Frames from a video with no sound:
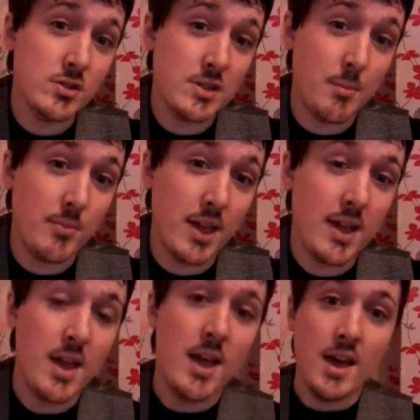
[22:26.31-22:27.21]
something,
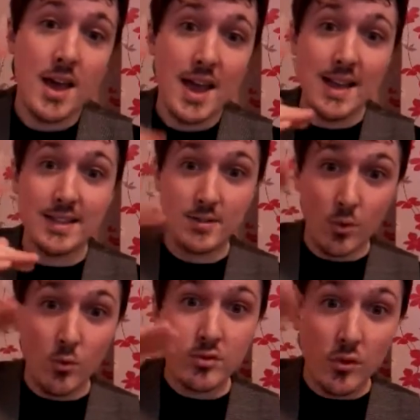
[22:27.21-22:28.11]
it's
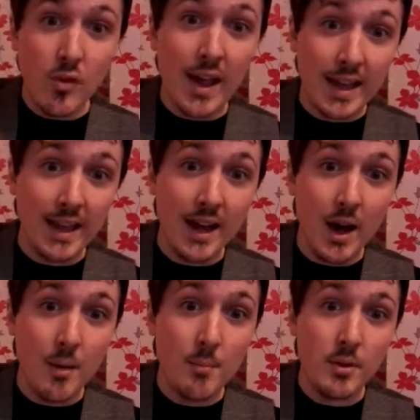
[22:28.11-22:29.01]
also racking
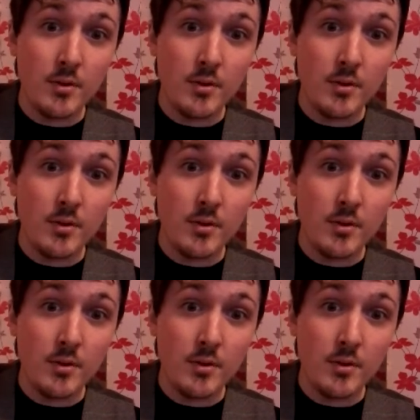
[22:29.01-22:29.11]
up.